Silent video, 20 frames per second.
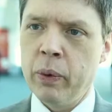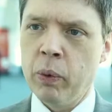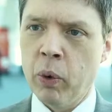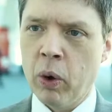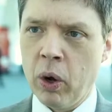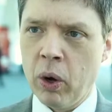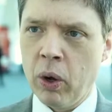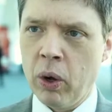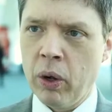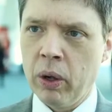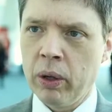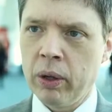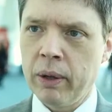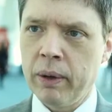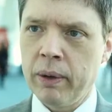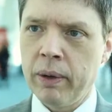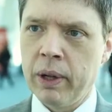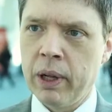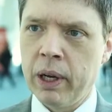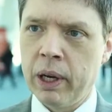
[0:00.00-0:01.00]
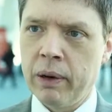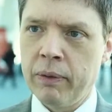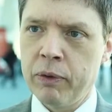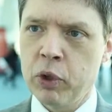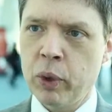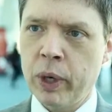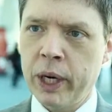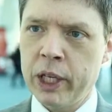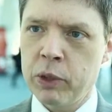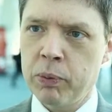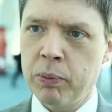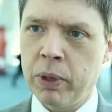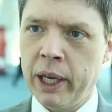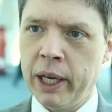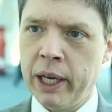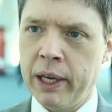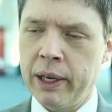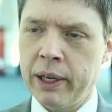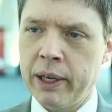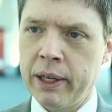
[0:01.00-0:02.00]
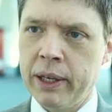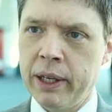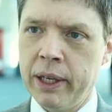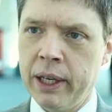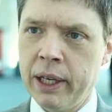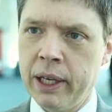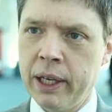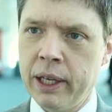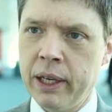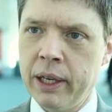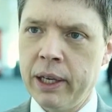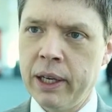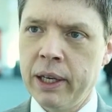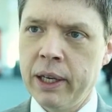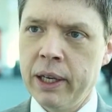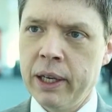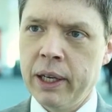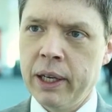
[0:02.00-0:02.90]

the role of transplant in